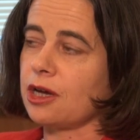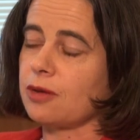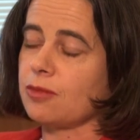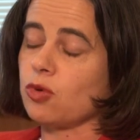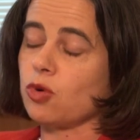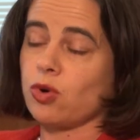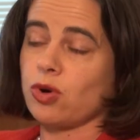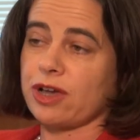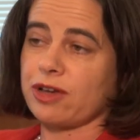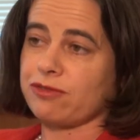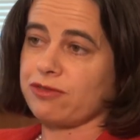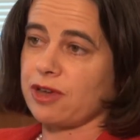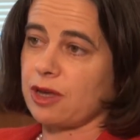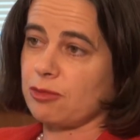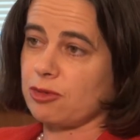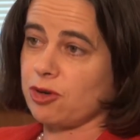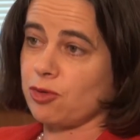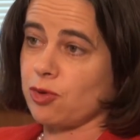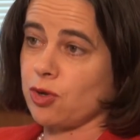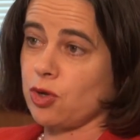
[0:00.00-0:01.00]
or have
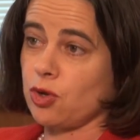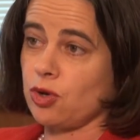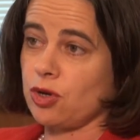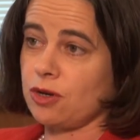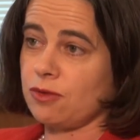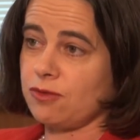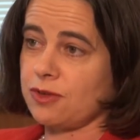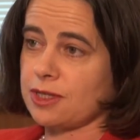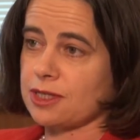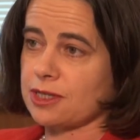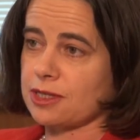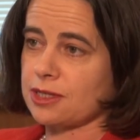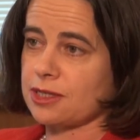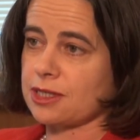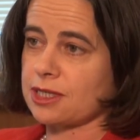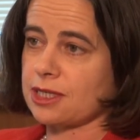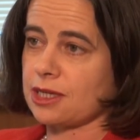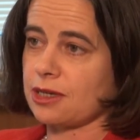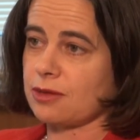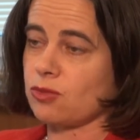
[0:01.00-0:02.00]
family reunion
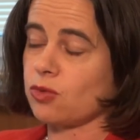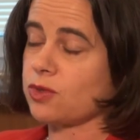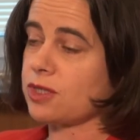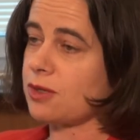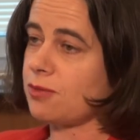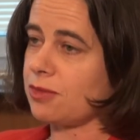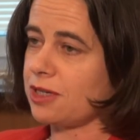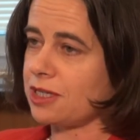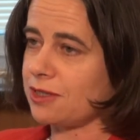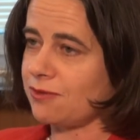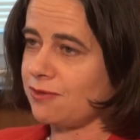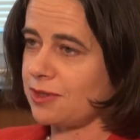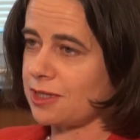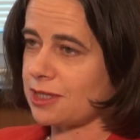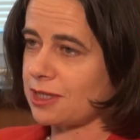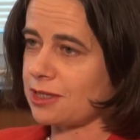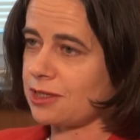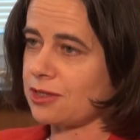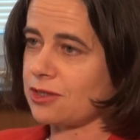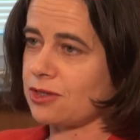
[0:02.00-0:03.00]
visits or simply to
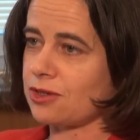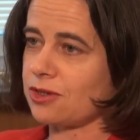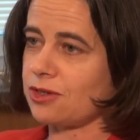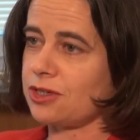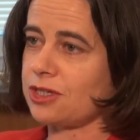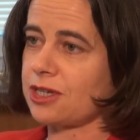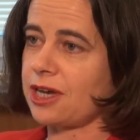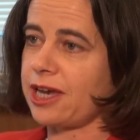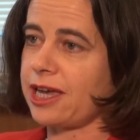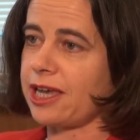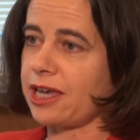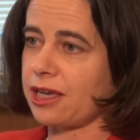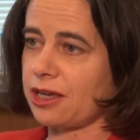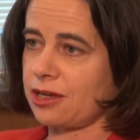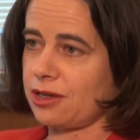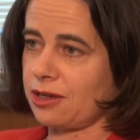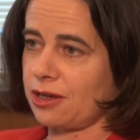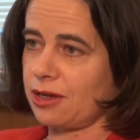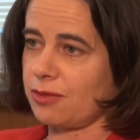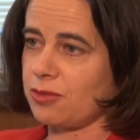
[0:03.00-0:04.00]
visit. So
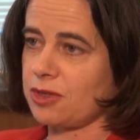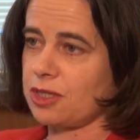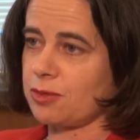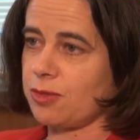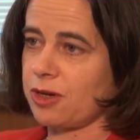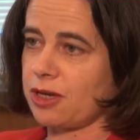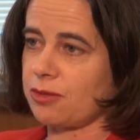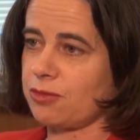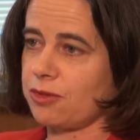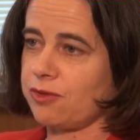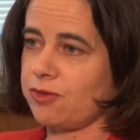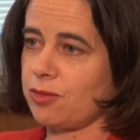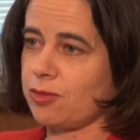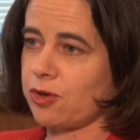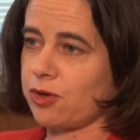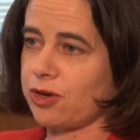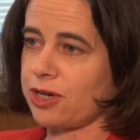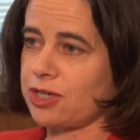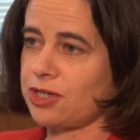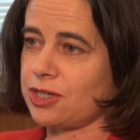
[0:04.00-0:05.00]
DIAC, the Department of
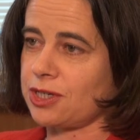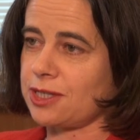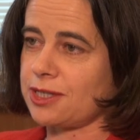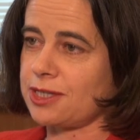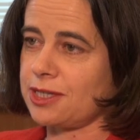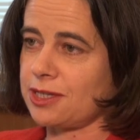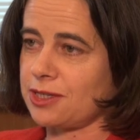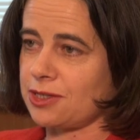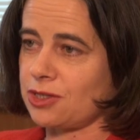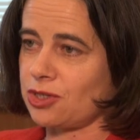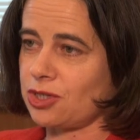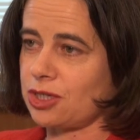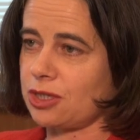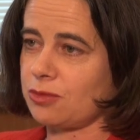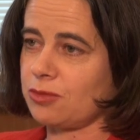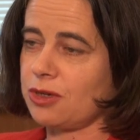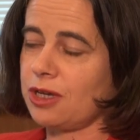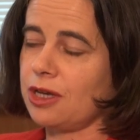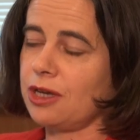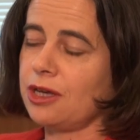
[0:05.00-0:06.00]
Immigration and
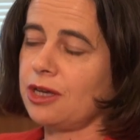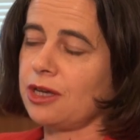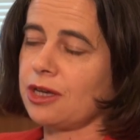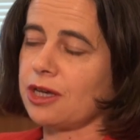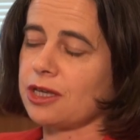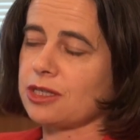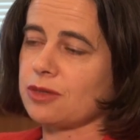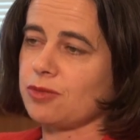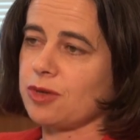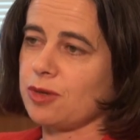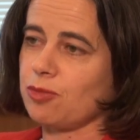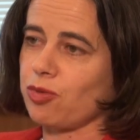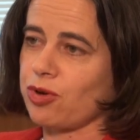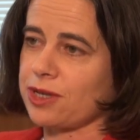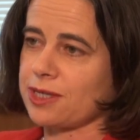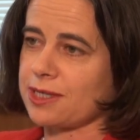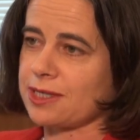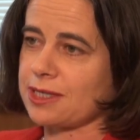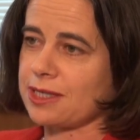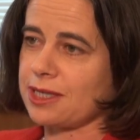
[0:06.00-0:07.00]
Citizenship, has a big
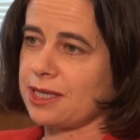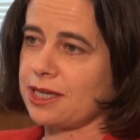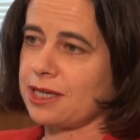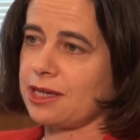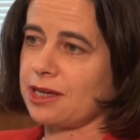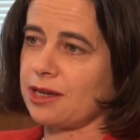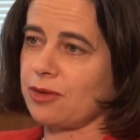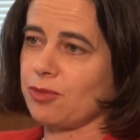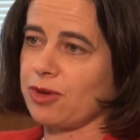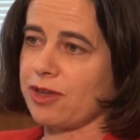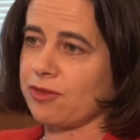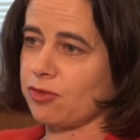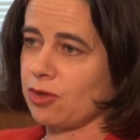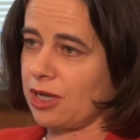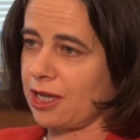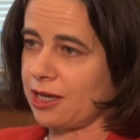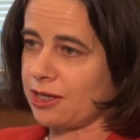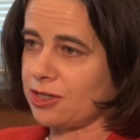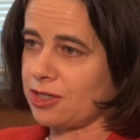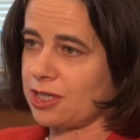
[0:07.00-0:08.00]
presence there, and we have a
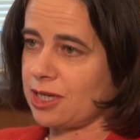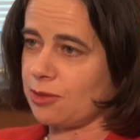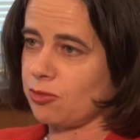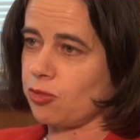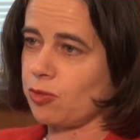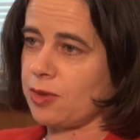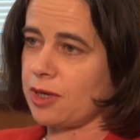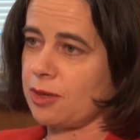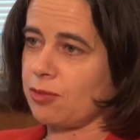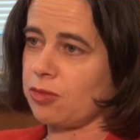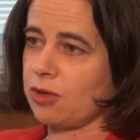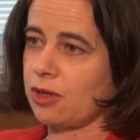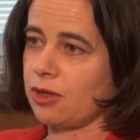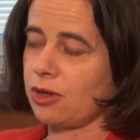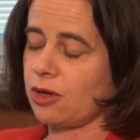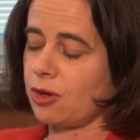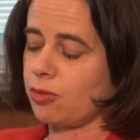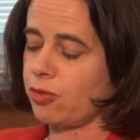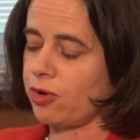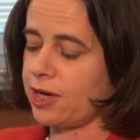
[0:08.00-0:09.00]
large team of
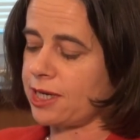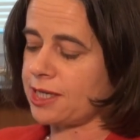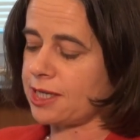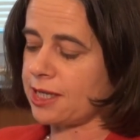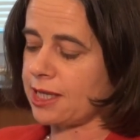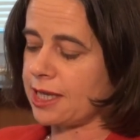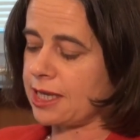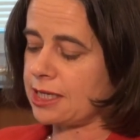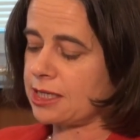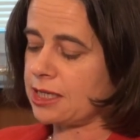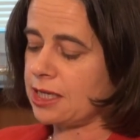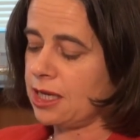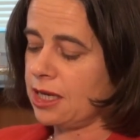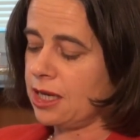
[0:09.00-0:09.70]
people operating that.